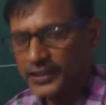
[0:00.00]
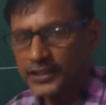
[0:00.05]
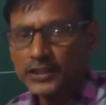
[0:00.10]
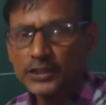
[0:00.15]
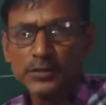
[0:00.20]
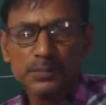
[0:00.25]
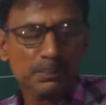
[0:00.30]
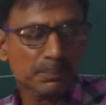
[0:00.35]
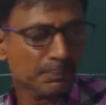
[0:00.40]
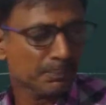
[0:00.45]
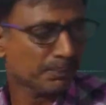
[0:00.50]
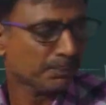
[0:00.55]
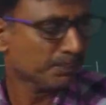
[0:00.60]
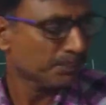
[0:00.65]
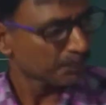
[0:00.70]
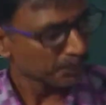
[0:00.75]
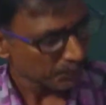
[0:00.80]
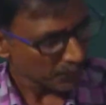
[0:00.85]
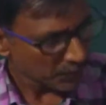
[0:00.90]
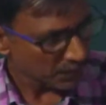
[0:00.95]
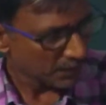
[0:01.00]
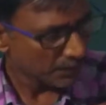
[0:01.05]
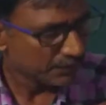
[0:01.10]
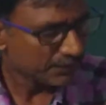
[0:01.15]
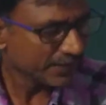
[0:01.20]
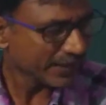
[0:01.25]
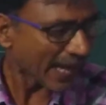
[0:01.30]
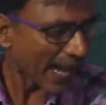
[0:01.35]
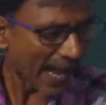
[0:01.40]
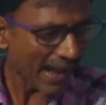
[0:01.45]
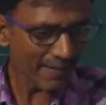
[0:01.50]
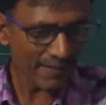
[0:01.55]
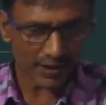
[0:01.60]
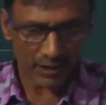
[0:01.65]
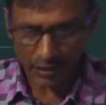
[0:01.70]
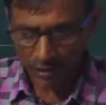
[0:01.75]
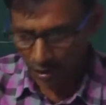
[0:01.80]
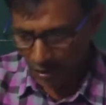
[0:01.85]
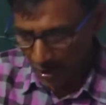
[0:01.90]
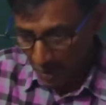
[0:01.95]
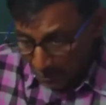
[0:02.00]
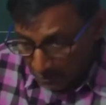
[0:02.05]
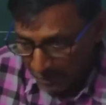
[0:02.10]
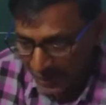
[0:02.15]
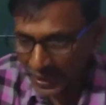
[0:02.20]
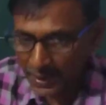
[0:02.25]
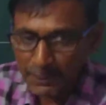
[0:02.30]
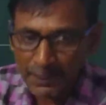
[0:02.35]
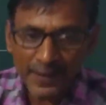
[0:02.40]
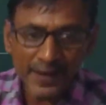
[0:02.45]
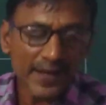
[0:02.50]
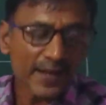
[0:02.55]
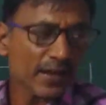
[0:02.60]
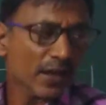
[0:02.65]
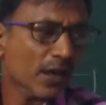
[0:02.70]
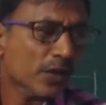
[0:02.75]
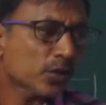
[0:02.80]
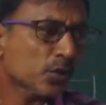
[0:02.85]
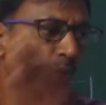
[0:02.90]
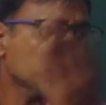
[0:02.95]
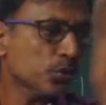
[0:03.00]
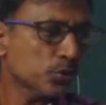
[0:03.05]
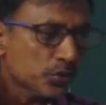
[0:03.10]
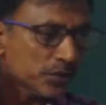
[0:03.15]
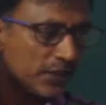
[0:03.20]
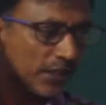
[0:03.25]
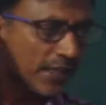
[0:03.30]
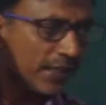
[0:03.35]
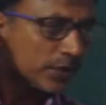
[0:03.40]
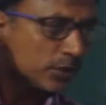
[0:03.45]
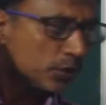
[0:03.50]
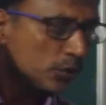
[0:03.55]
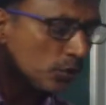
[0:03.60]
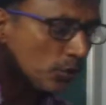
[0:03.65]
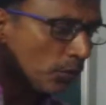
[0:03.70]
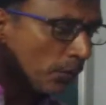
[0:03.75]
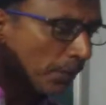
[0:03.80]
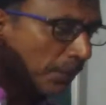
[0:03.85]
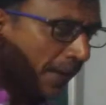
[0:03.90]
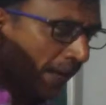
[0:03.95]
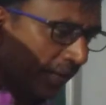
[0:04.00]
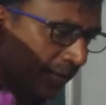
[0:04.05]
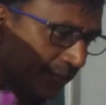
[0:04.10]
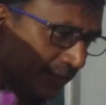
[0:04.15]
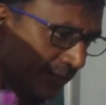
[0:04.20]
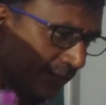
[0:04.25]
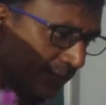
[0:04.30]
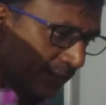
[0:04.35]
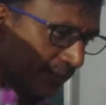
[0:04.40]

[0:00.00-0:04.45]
is traveling perpendicular to these two fields.